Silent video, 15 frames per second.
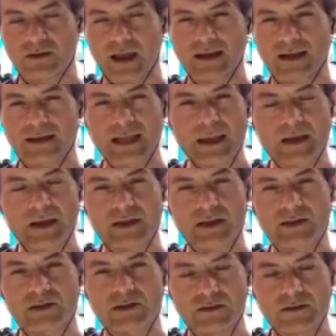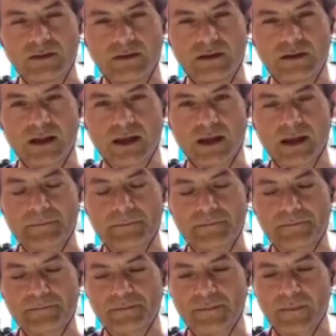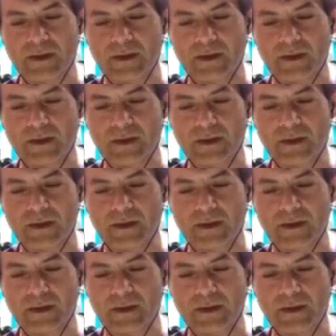academically driven, and